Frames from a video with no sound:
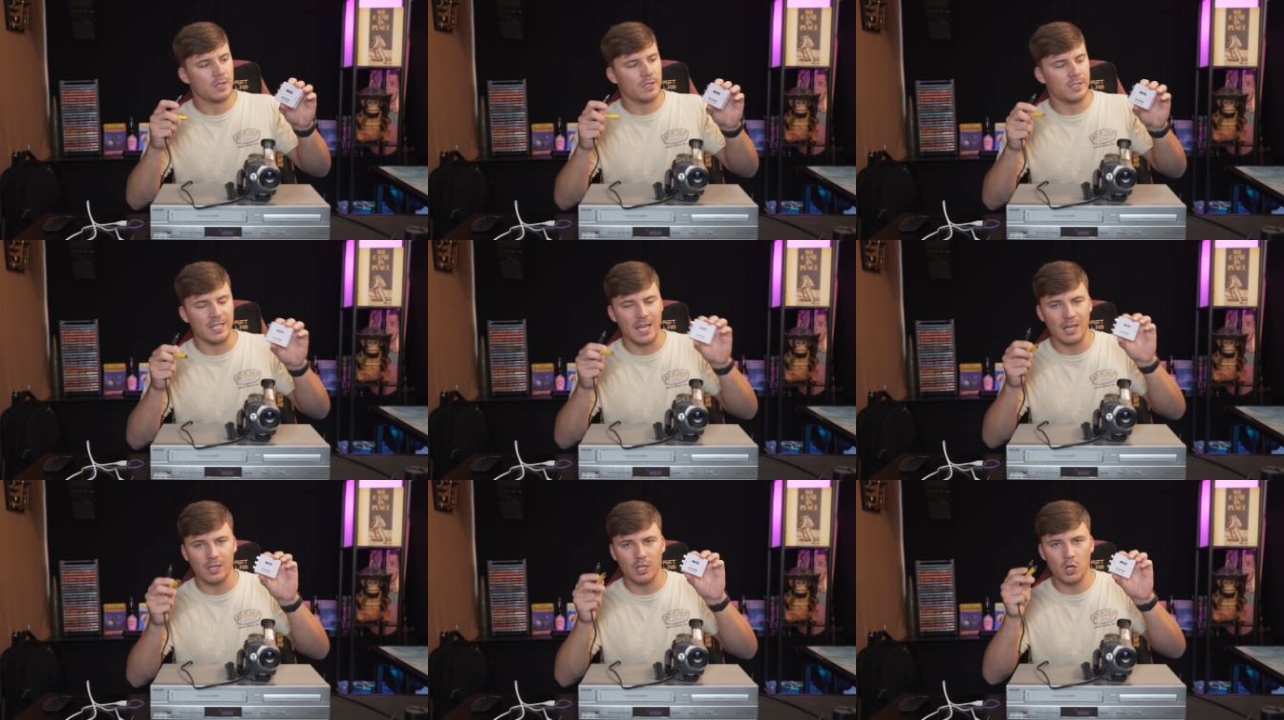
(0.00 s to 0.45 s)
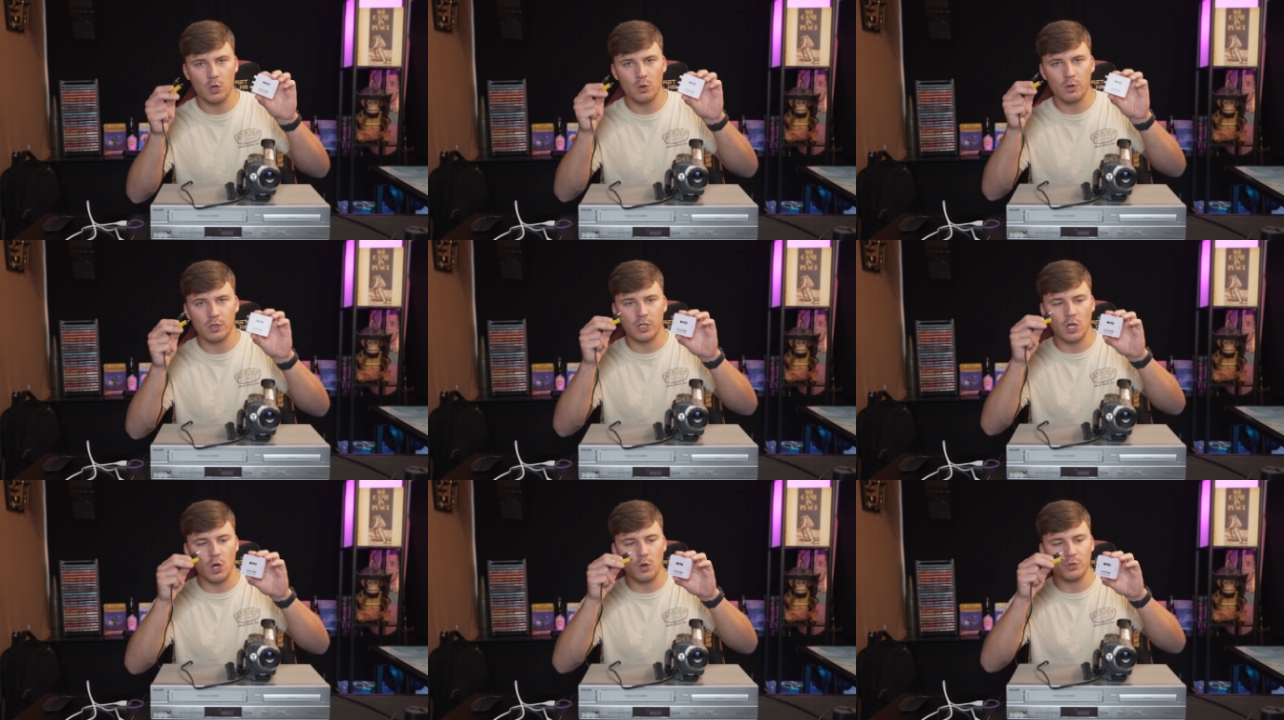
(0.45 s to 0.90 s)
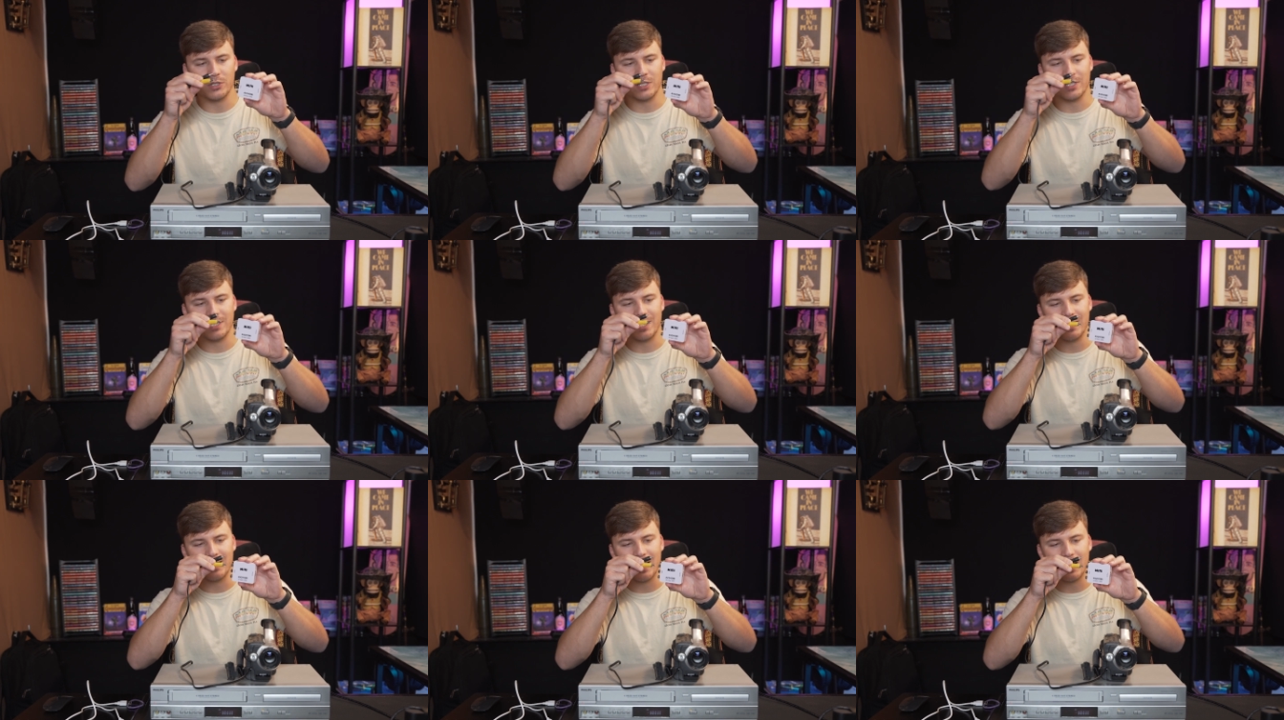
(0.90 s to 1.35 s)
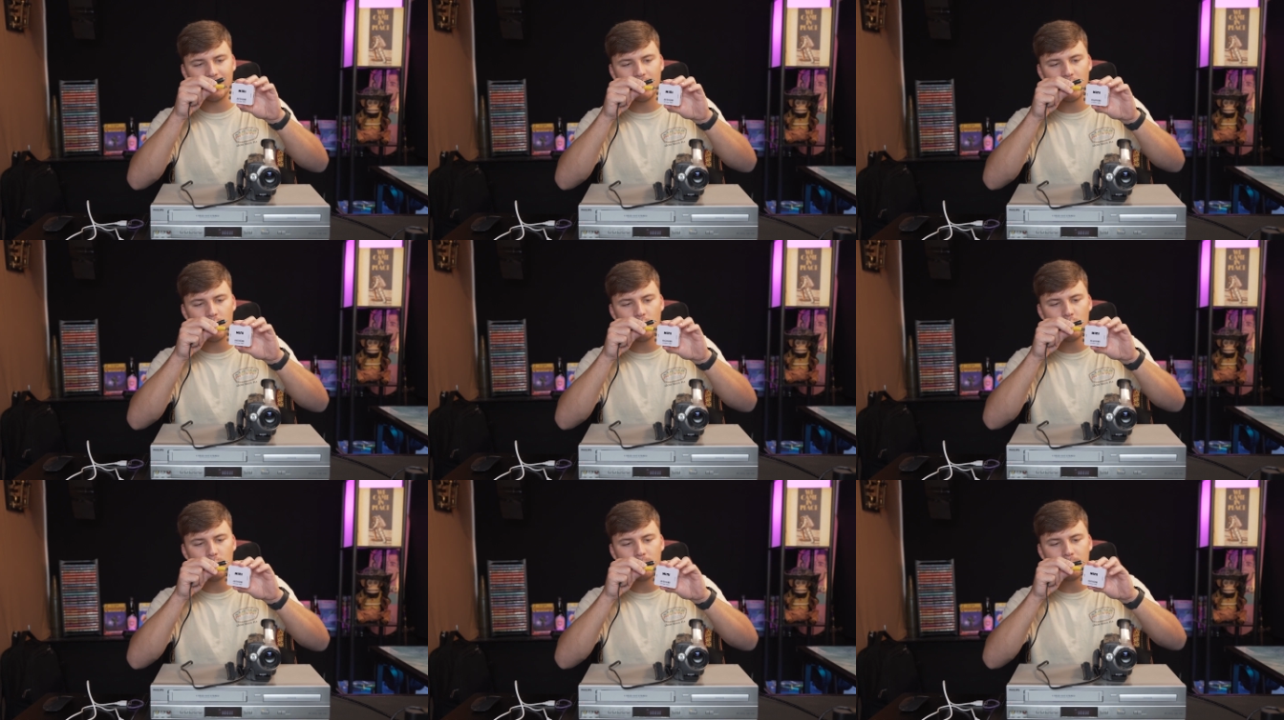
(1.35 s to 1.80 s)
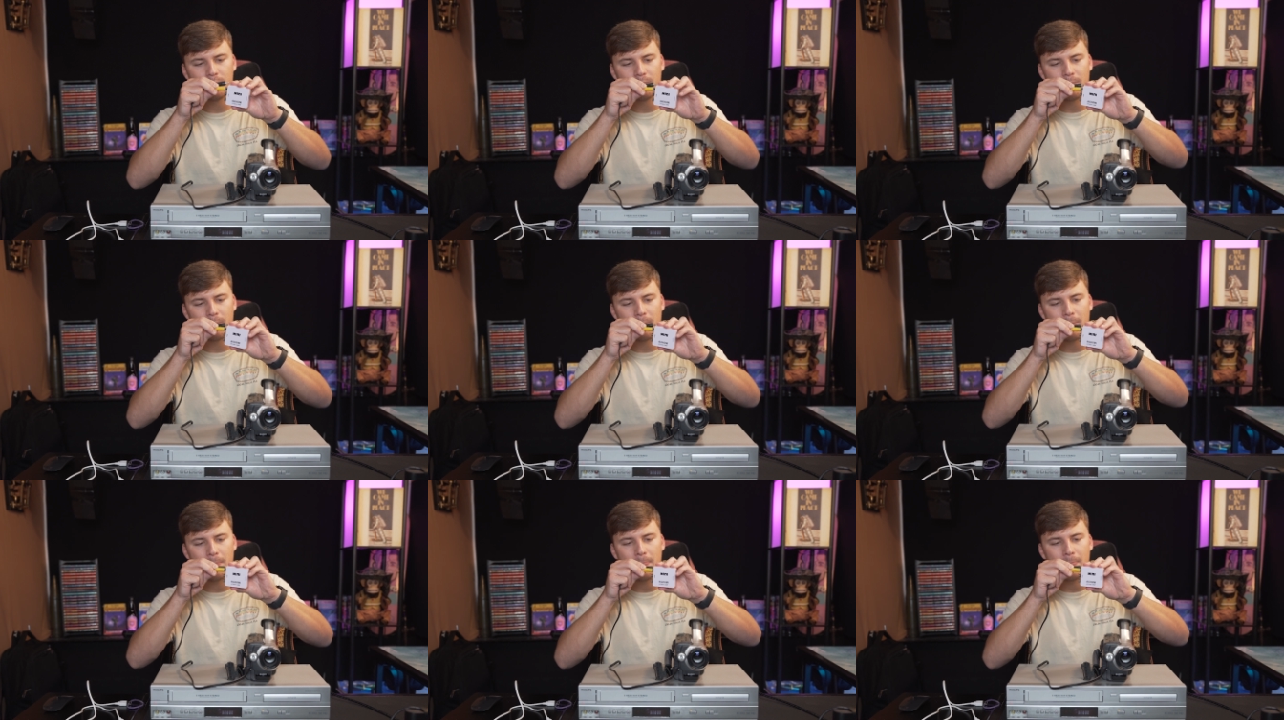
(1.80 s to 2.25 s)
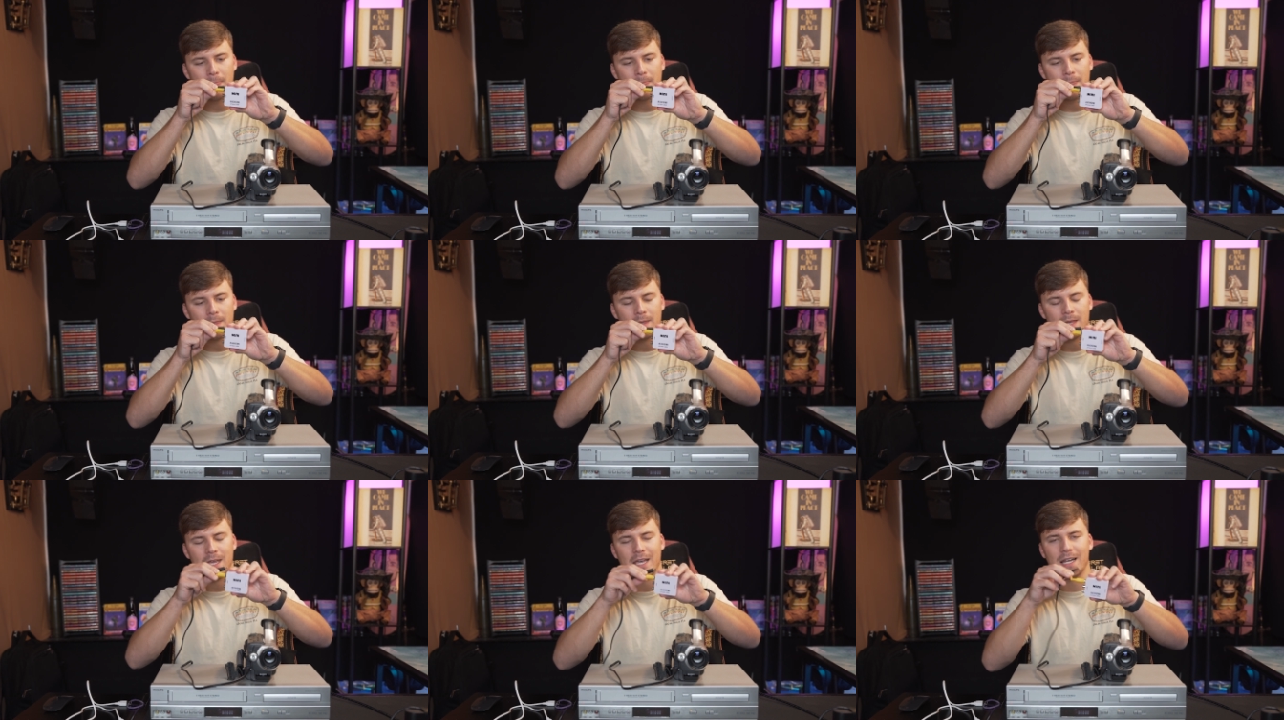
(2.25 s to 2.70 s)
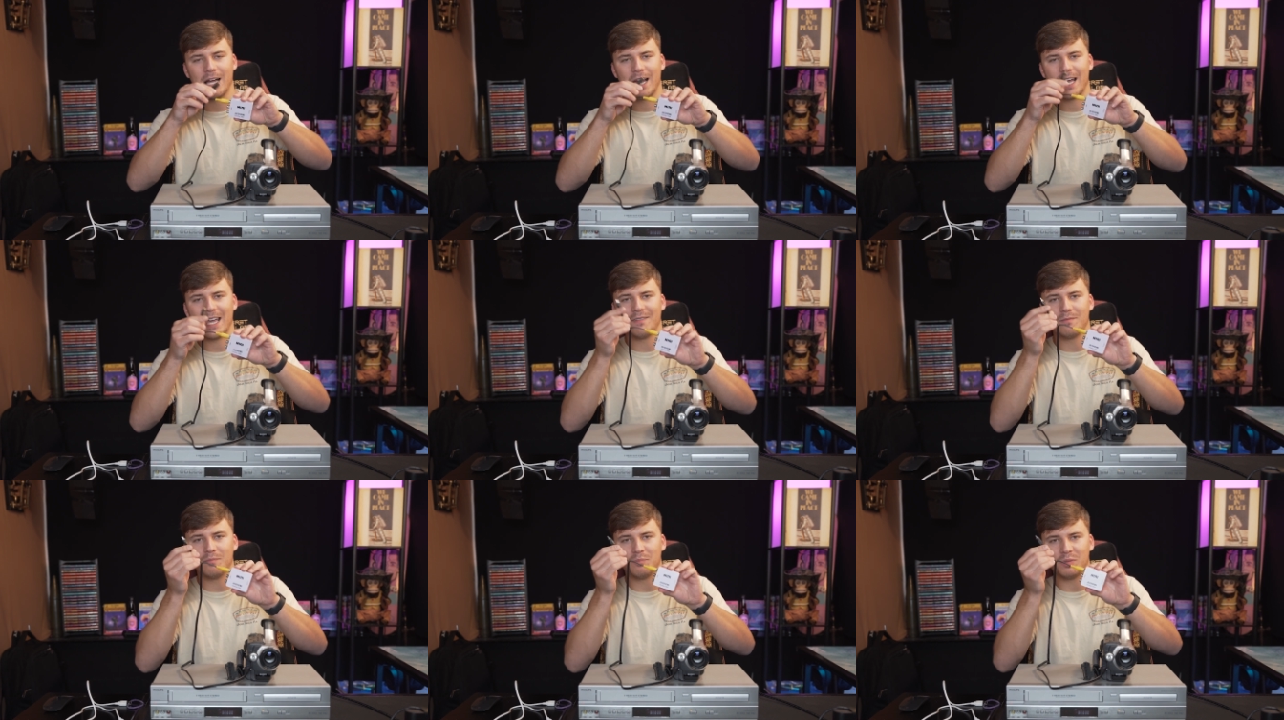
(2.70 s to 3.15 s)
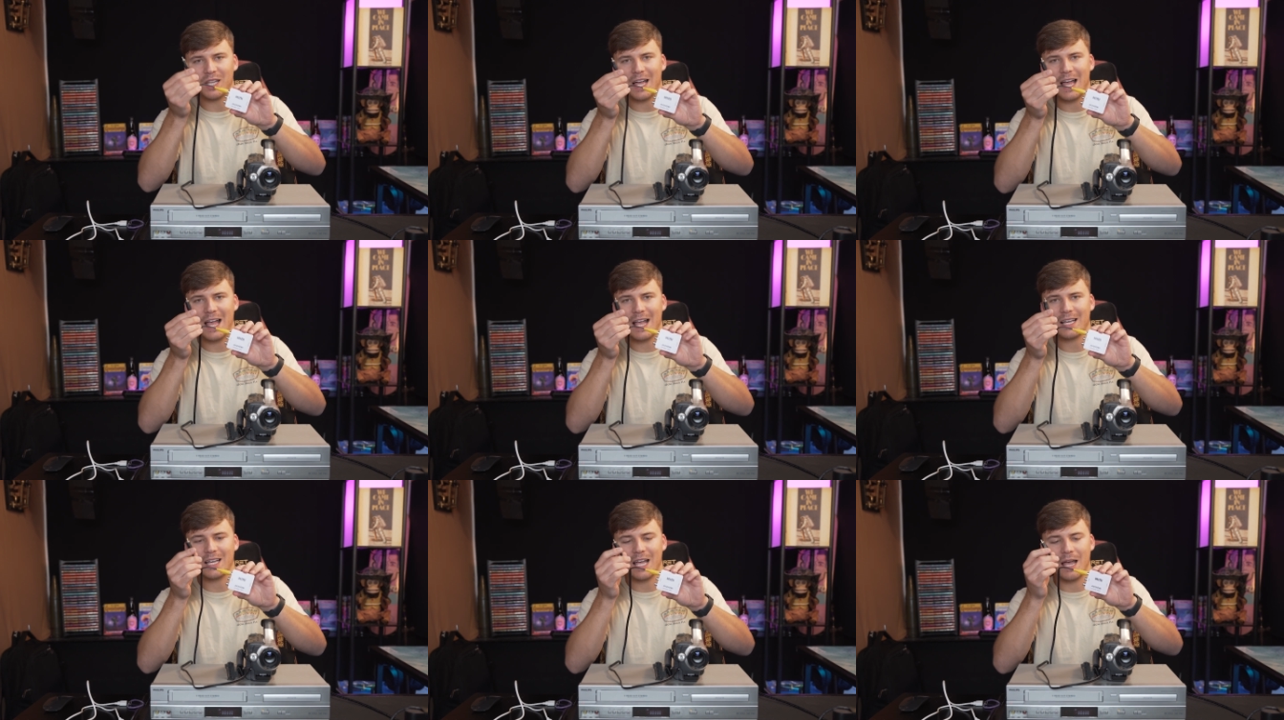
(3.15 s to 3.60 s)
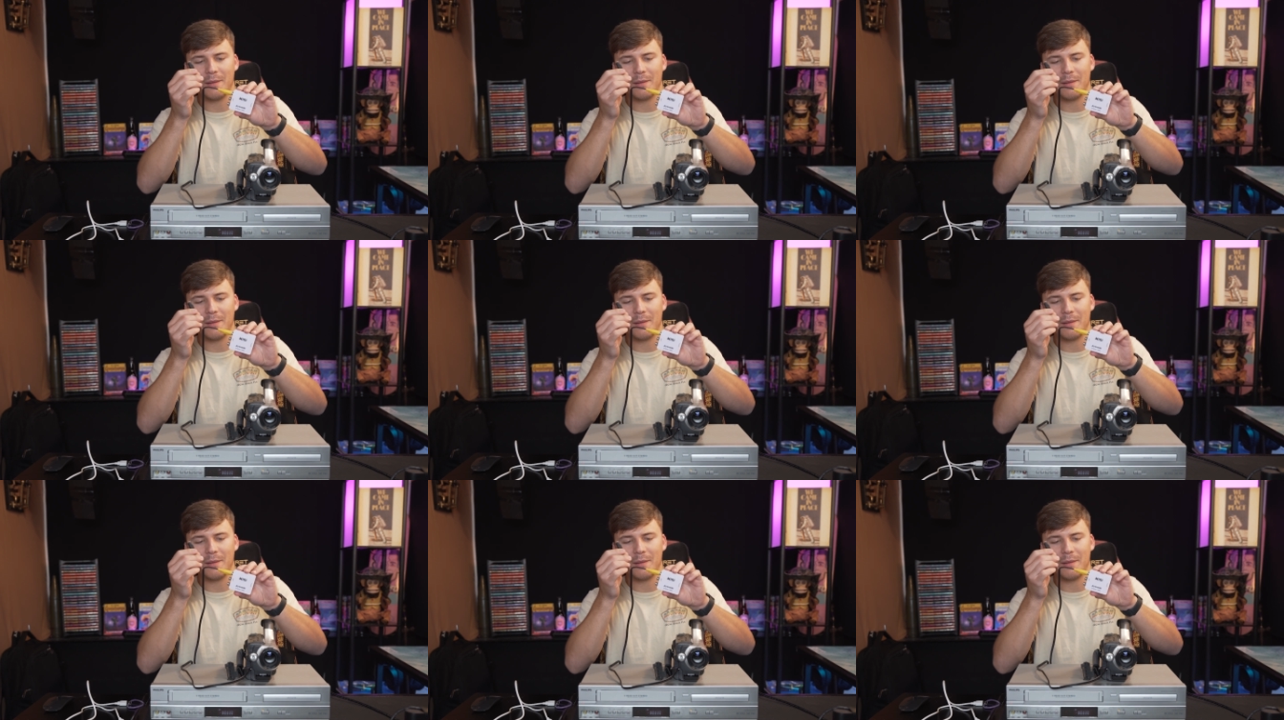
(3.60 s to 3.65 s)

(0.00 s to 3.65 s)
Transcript: Yellow goes into yellow, and I have black.